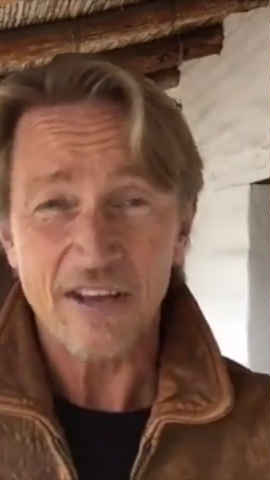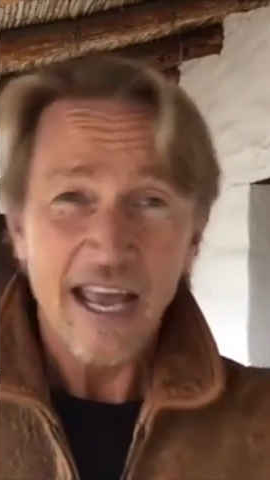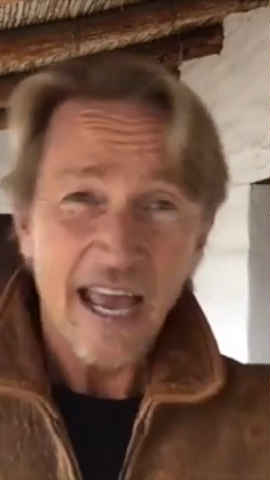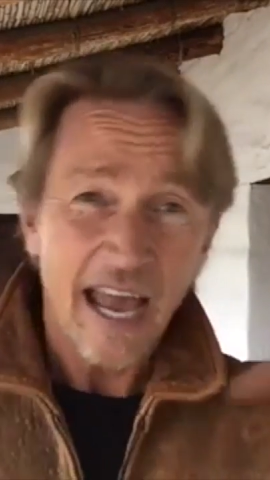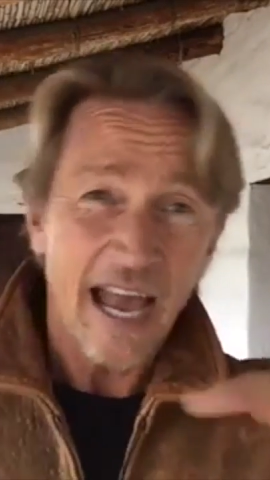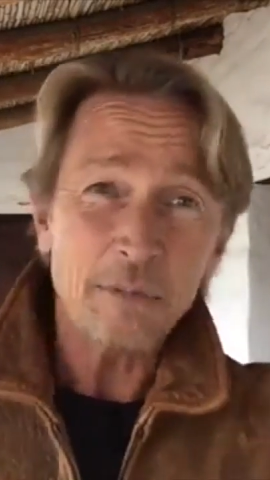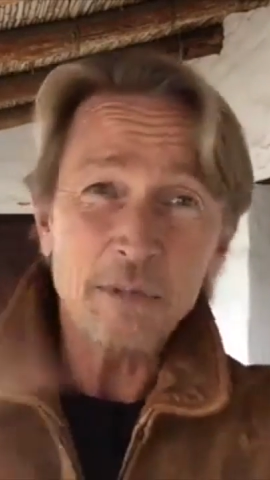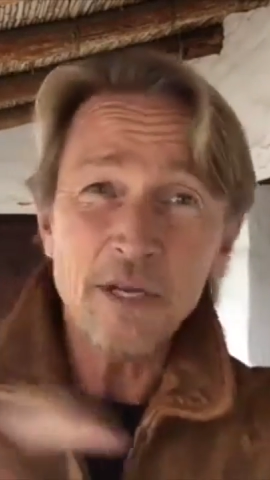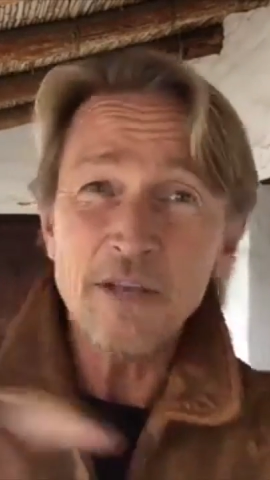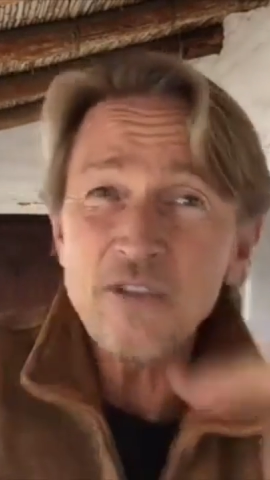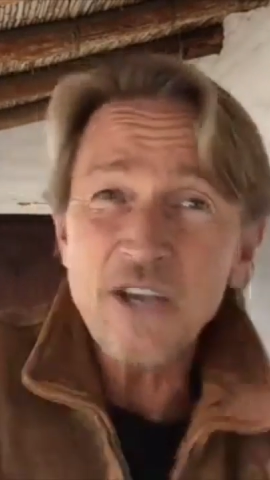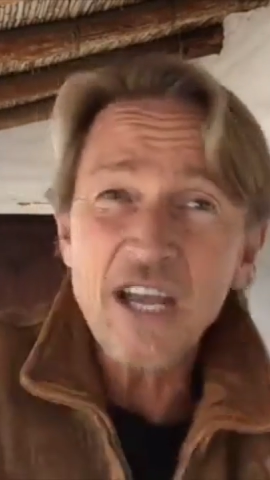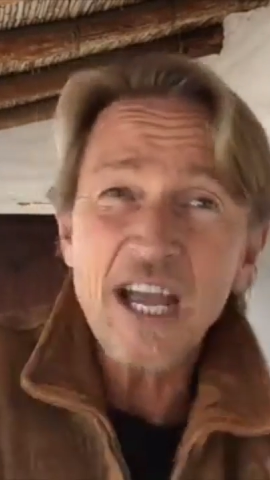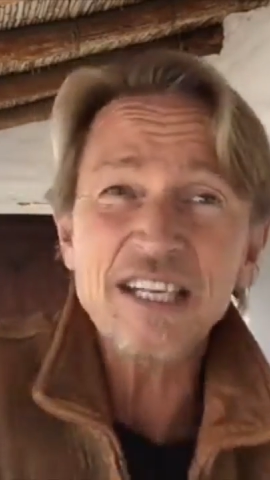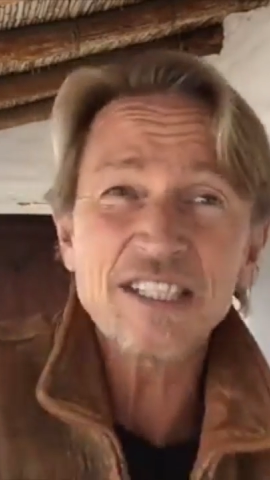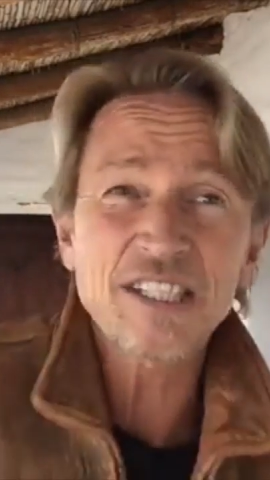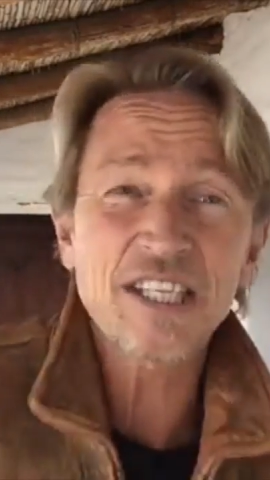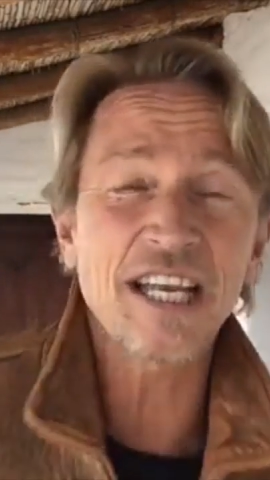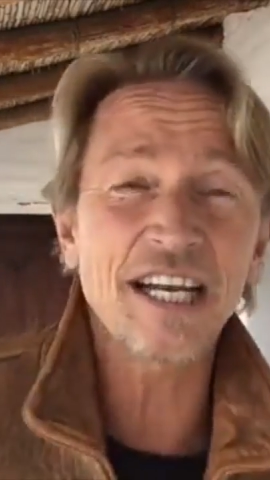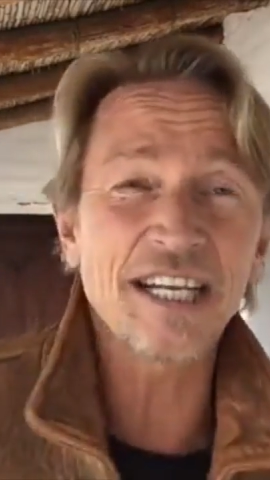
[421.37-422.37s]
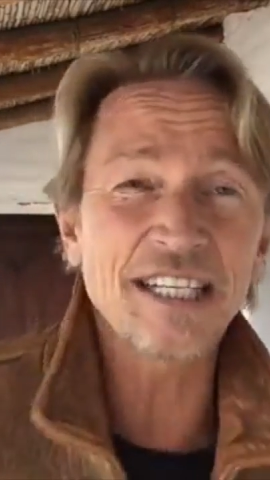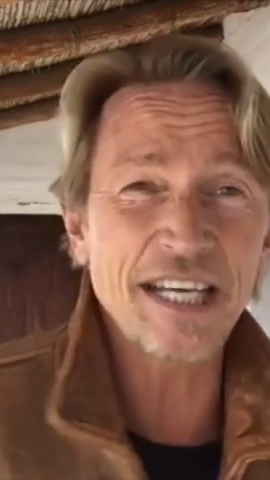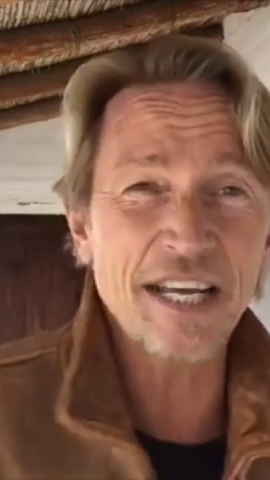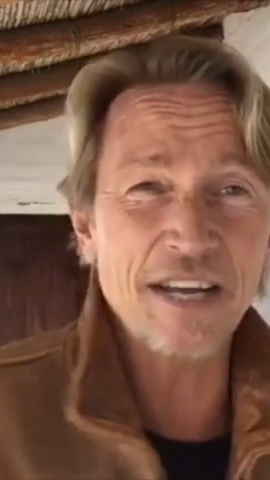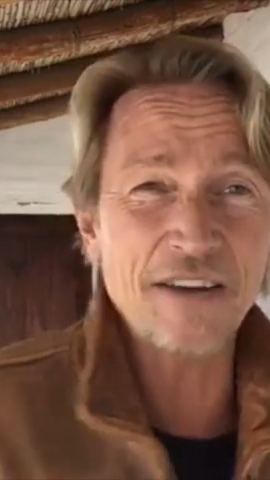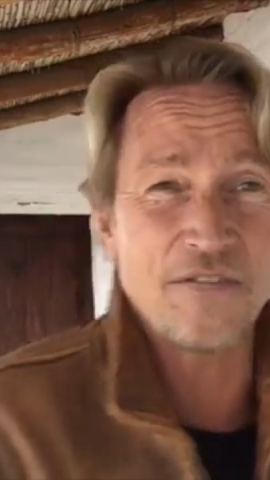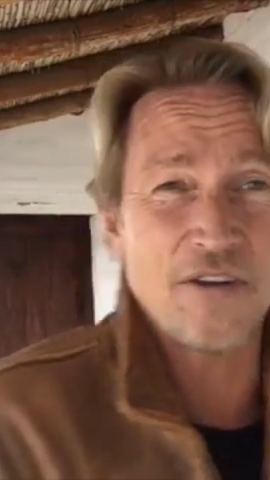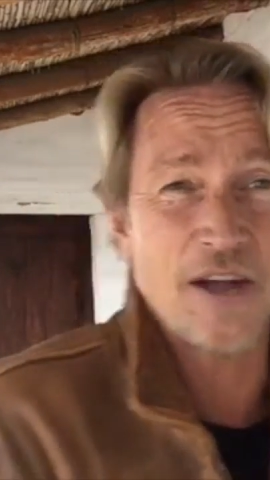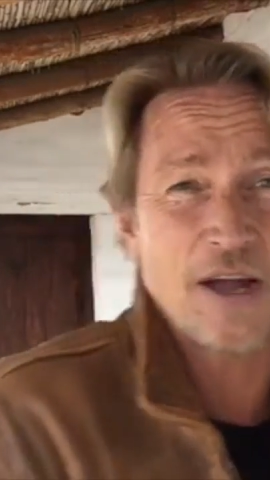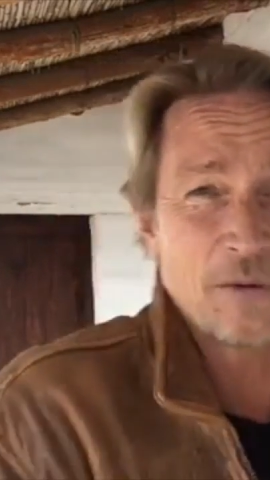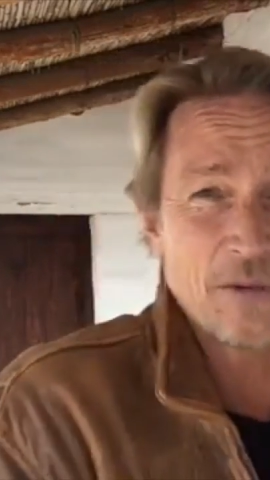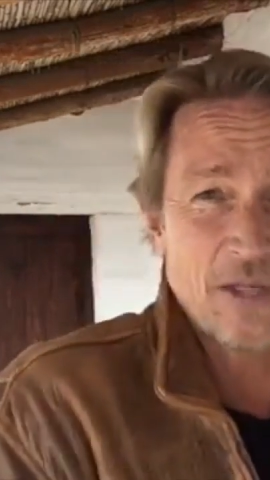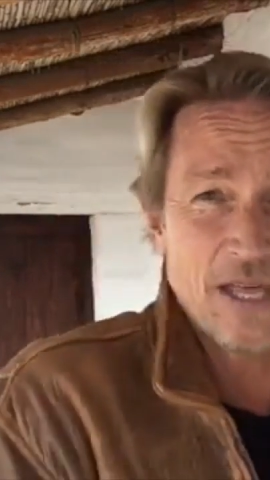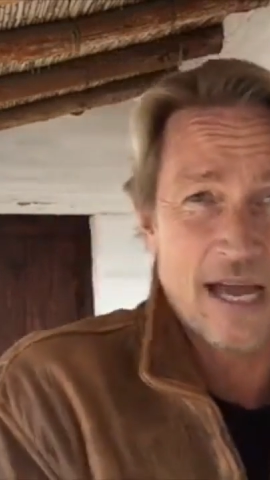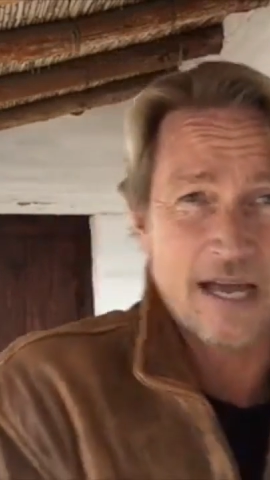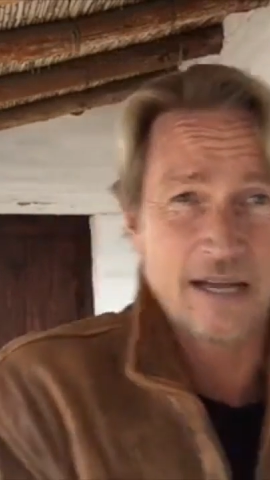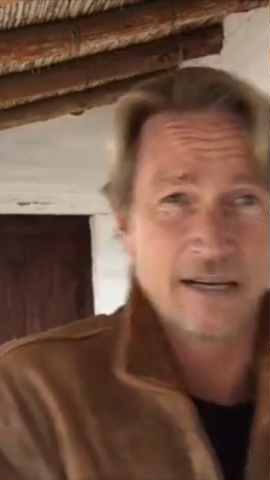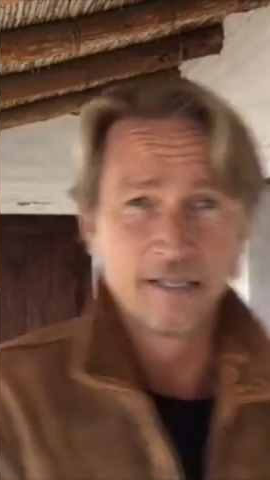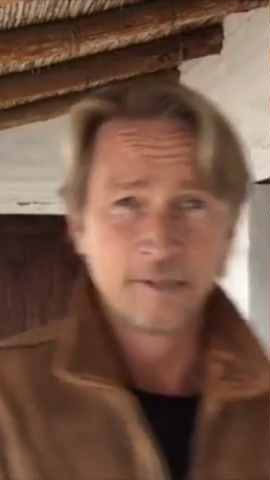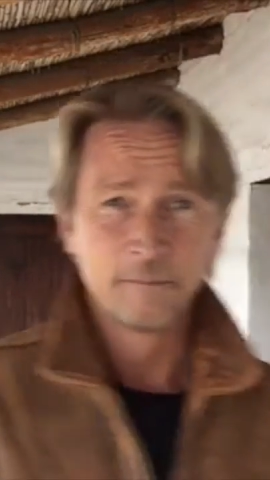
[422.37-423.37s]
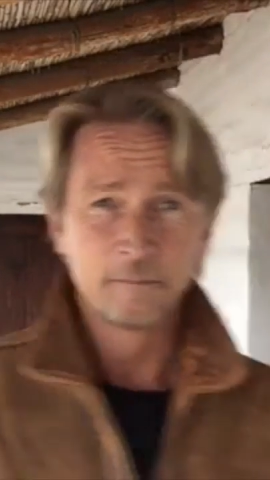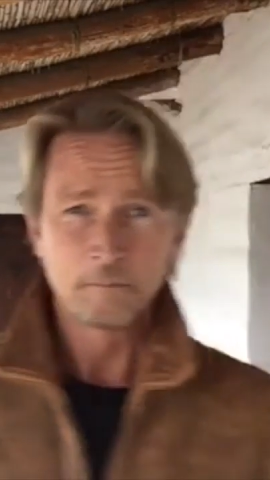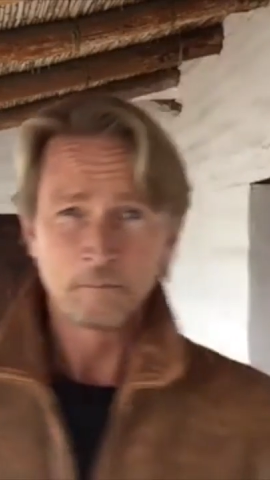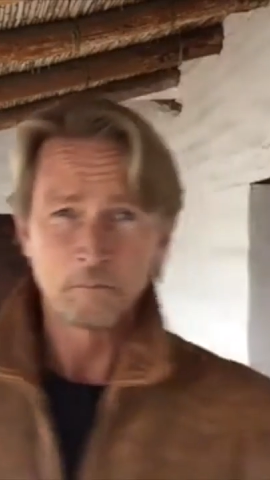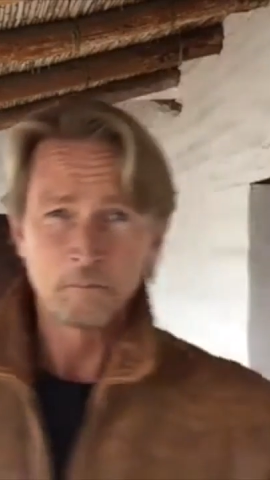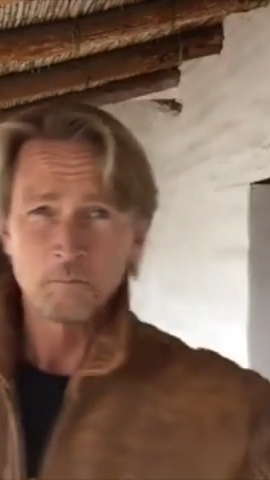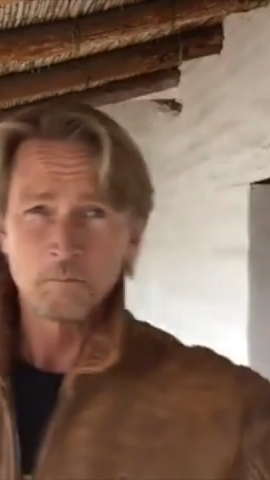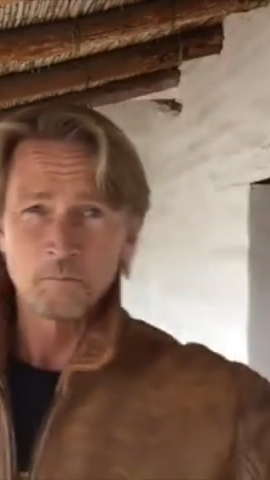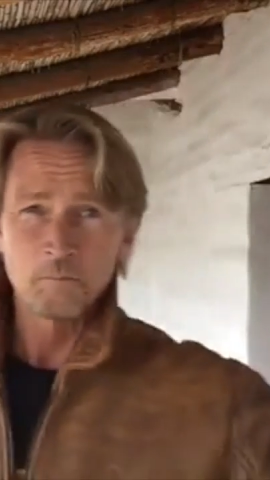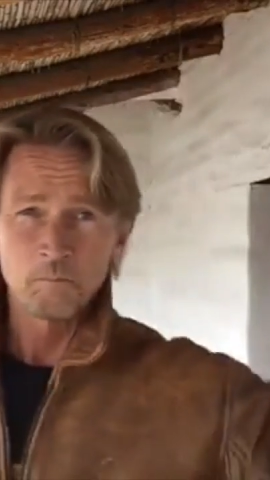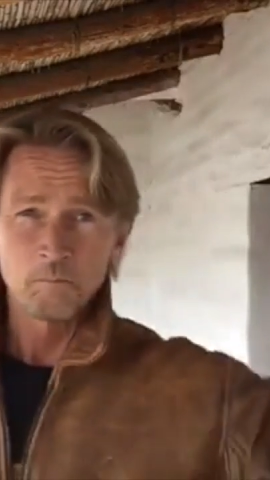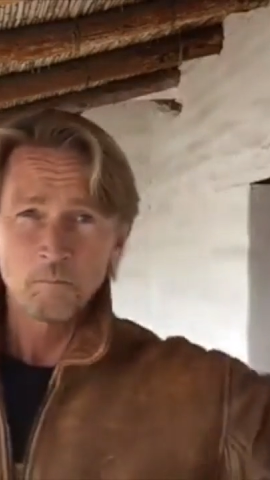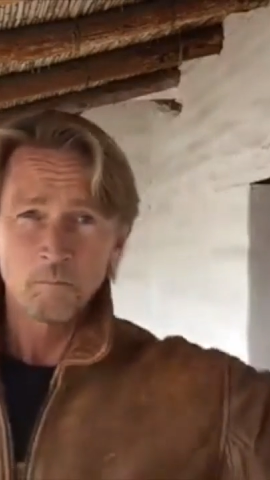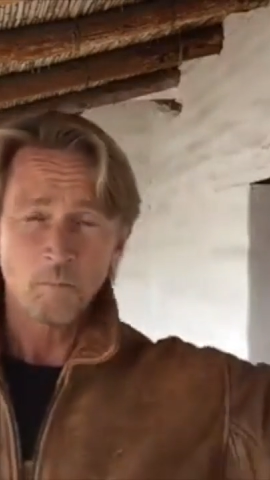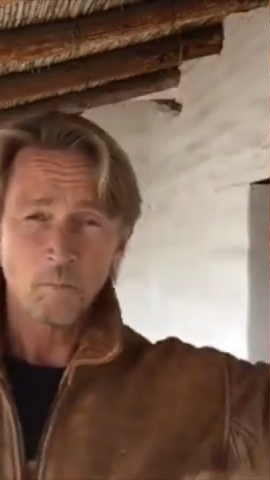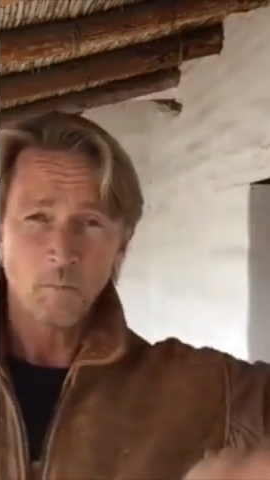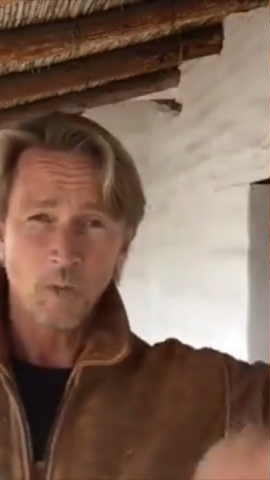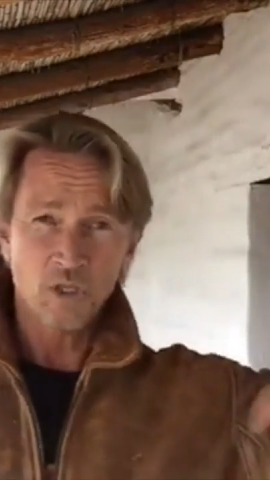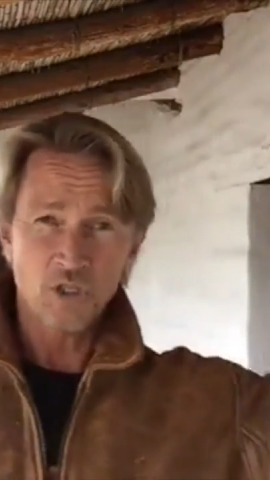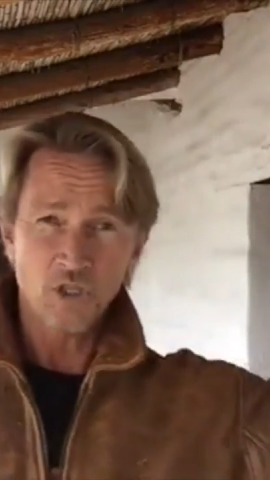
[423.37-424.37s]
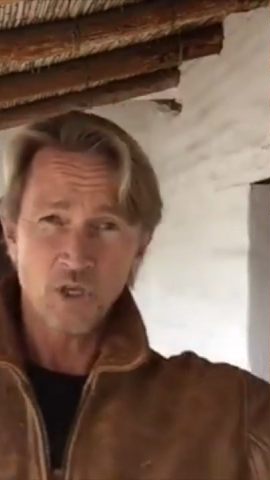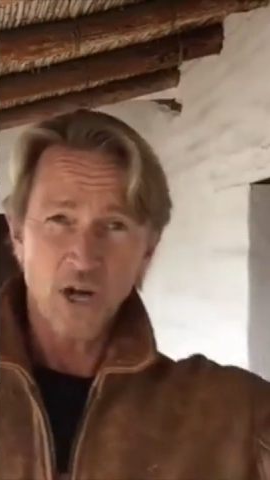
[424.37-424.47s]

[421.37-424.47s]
How many of you guys can identify with that? Is there